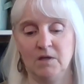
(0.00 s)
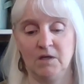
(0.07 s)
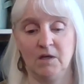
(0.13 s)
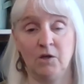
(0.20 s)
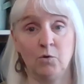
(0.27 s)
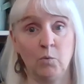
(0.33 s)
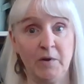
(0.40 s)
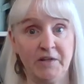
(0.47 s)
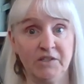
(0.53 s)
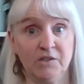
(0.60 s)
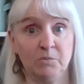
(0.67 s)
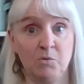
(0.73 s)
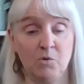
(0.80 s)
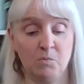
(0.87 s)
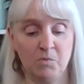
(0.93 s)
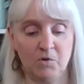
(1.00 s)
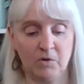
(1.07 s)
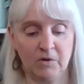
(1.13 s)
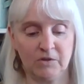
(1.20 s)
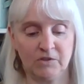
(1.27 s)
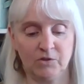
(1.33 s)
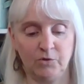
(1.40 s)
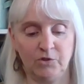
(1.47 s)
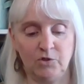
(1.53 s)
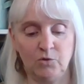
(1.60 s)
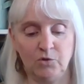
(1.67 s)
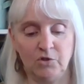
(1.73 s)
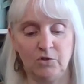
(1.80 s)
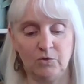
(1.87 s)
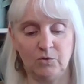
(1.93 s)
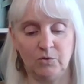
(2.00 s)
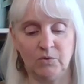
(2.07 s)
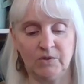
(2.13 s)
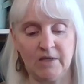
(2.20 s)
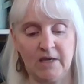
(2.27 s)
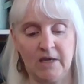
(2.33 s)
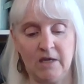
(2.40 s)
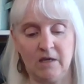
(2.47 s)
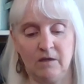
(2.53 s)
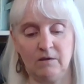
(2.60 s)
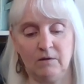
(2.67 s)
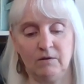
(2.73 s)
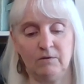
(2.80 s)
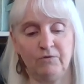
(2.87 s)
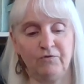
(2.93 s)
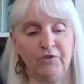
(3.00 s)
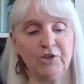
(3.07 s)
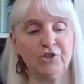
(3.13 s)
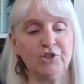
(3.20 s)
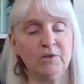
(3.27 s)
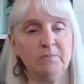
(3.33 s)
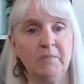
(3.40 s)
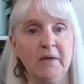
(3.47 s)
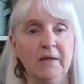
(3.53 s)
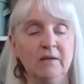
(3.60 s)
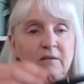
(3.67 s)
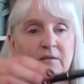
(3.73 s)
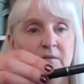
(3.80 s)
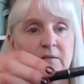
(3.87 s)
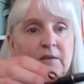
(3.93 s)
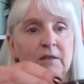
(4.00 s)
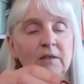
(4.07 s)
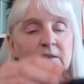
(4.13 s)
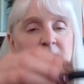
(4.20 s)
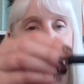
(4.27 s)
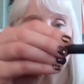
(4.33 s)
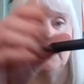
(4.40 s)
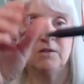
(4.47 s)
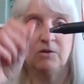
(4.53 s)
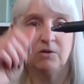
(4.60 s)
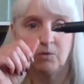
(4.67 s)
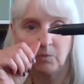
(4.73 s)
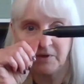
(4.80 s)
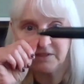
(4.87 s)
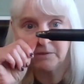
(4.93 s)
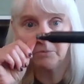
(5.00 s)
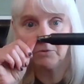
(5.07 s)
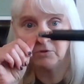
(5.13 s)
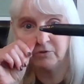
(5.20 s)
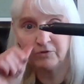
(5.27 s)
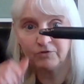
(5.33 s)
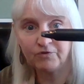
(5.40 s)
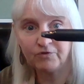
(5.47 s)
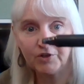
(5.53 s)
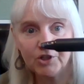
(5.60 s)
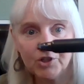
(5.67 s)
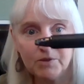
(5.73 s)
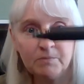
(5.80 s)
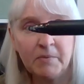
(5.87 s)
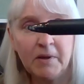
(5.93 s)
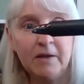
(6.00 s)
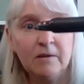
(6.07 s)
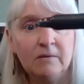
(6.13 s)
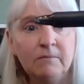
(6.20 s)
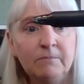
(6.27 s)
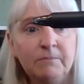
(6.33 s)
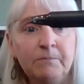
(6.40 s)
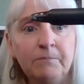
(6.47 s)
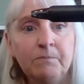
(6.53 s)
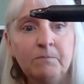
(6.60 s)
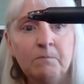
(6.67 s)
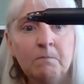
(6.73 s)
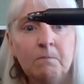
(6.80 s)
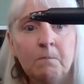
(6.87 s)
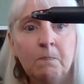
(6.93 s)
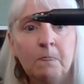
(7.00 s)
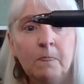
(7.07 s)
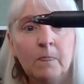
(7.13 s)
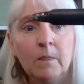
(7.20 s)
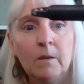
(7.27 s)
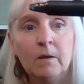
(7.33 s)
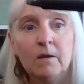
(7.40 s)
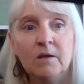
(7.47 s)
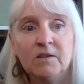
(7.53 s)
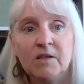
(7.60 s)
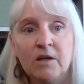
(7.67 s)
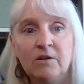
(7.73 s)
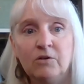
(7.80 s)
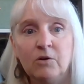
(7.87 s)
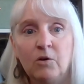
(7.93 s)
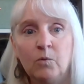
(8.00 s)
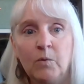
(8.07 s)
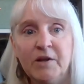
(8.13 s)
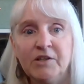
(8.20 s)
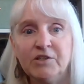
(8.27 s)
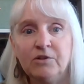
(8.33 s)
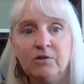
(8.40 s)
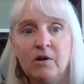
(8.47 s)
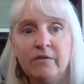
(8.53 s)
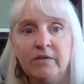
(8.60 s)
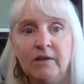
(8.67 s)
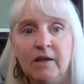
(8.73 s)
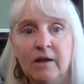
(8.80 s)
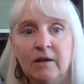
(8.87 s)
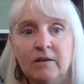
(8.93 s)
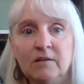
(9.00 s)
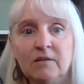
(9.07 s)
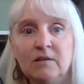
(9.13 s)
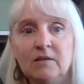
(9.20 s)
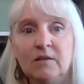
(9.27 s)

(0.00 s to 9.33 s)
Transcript: erasable book. So you use a friction pen. This is an erasable friction pen. It's got an eraser on the end,